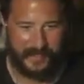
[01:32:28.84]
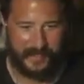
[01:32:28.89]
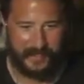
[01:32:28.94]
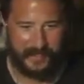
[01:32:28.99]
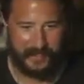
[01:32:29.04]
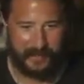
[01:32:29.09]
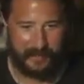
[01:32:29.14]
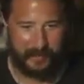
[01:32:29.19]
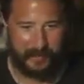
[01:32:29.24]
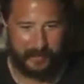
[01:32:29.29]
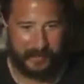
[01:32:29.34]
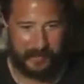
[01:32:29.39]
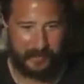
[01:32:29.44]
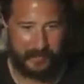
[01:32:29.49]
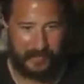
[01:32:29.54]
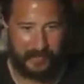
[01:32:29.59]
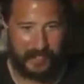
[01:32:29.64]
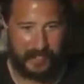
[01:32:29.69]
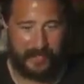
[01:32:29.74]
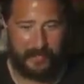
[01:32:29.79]
Here we go.
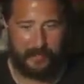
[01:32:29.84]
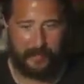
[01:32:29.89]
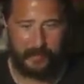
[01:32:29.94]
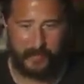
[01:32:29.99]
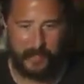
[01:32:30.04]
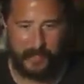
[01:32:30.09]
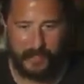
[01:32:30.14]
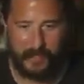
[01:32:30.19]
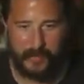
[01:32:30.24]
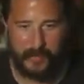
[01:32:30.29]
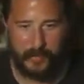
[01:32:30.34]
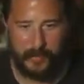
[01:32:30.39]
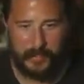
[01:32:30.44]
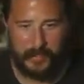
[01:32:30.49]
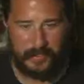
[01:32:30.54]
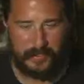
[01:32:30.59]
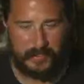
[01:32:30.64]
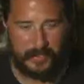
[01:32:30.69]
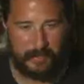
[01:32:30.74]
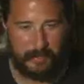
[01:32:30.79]
I don't want to do these
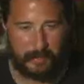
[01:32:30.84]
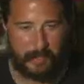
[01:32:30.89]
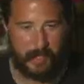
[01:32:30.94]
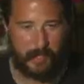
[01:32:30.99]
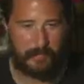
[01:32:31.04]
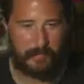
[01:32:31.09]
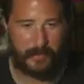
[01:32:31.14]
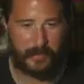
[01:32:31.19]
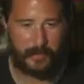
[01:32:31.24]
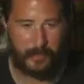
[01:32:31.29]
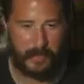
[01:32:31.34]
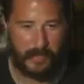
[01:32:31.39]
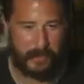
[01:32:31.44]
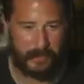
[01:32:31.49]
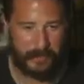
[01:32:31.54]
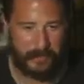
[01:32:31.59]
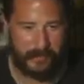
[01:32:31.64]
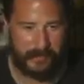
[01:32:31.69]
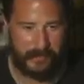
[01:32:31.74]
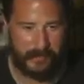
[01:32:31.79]
deep coverage
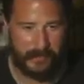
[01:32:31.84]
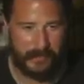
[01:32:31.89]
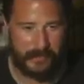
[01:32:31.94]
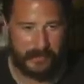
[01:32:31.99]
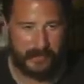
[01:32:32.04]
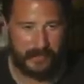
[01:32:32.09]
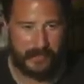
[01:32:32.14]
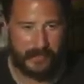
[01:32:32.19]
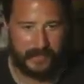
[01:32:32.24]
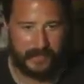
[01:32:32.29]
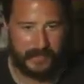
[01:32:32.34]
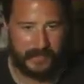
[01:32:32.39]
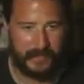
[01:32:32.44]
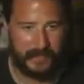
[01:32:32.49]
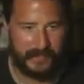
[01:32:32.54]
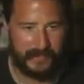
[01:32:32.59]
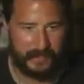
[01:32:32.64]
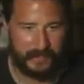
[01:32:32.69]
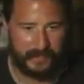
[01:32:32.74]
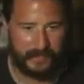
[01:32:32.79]
routes.
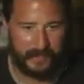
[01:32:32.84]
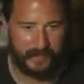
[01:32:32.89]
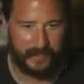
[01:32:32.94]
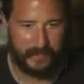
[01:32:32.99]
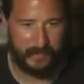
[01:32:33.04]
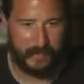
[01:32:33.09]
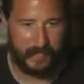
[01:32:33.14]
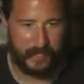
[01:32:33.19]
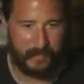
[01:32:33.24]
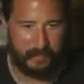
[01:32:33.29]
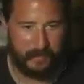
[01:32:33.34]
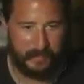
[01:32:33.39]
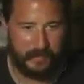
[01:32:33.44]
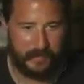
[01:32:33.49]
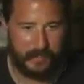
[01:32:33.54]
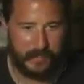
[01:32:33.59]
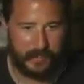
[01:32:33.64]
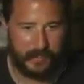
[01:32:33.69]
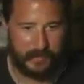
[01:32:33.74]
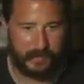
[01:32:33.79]
Get me out of
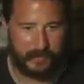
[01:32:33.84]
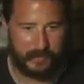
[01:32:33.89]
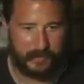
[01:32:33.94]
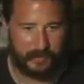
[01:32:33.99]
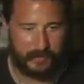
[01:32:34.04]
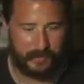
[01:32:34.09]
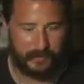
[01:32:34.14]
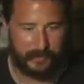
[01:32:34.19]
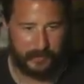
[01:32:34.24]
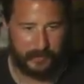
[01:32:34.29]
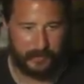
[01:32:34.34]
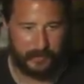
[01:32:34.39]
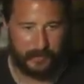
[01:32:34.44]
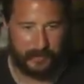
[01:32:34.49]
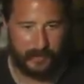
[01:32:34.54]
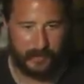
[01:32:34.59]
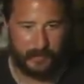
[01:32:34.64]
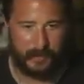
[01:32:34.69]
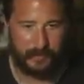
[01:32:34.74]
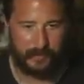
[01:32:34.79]
position. All
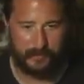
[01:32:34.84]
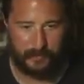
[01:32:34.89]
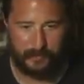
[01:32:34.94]
right.